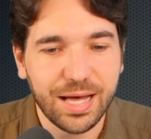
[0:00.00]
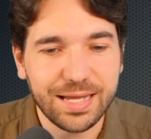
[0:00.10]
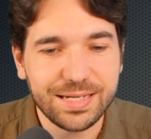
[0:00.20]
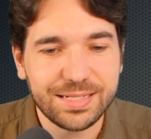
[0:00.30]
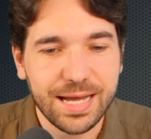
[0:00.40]

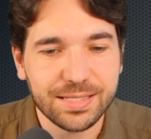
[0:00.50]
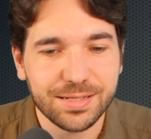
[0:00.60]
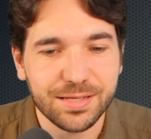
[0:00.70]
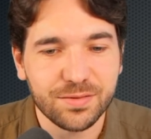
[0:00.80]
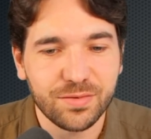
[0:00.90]

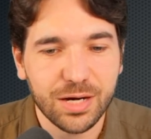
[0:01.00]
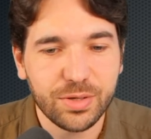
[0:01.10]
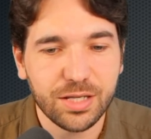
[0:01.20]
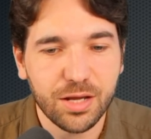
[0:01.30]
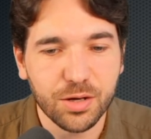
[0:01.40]
undetected is
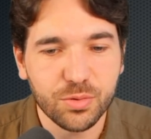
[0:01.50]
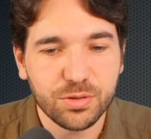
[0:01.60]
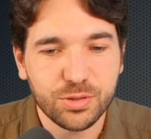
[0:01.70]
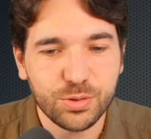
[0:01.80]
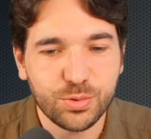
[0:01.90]
very
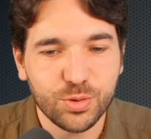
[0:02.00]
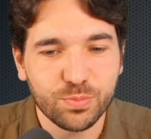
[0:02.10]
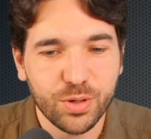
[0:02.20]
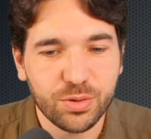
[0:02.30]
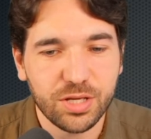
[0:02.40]
low due to
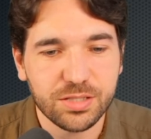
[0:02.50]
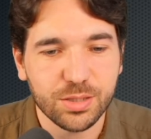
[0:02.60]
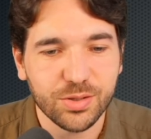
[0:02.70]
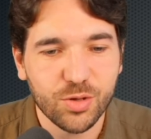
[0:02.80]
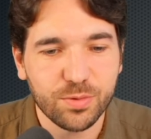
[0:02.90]
both his
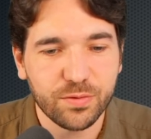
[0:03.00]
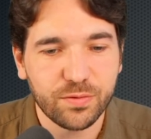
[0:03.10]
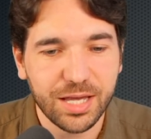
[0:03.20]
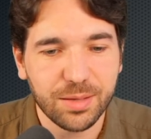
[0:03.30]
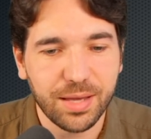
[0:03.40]
global
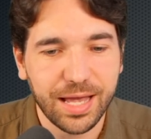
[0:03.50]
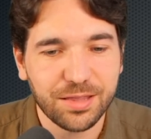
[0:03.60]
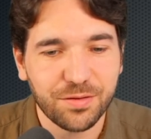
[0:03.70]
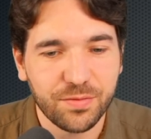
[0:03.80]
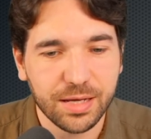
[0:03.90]
fame
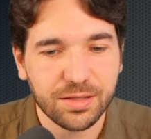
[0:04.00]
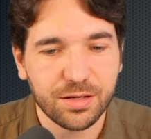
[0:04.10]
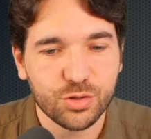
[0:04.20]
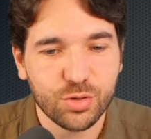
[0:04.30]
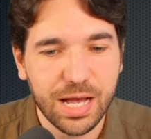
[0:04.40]
and the fact that
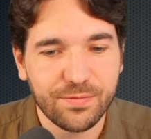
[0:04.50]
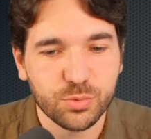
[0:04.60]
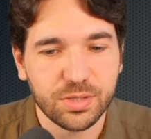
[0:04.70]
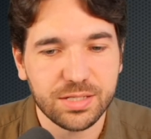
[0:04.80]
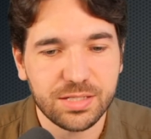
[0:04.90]
he travels
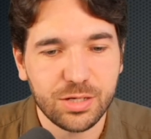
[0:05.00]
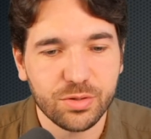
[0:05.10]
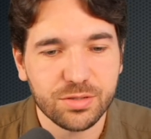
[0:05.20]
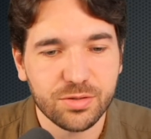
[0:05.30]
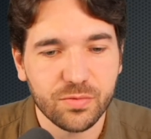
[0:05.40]
with a
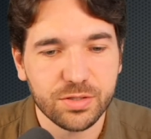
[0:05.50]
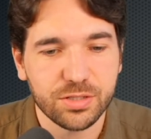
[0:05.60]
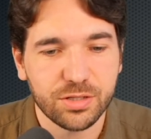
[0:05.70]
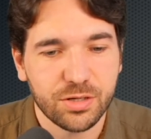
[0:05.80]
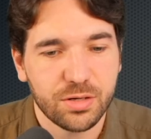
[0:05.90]
Secret Service
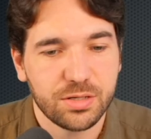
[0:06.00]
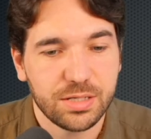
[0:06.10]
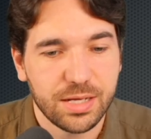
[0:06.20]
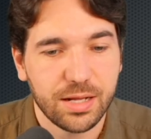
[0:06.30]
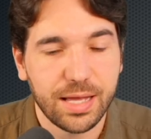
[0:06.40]
security
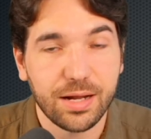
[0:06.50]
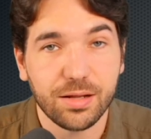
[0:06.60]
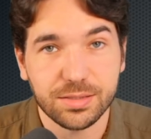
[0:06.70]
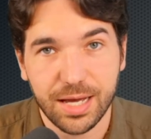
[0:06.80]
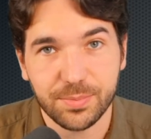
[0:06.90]
detail at
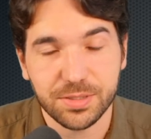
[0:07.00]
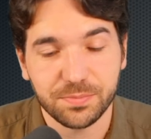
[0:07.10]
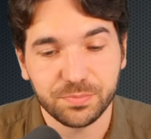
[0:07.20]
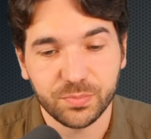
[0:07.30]
all times.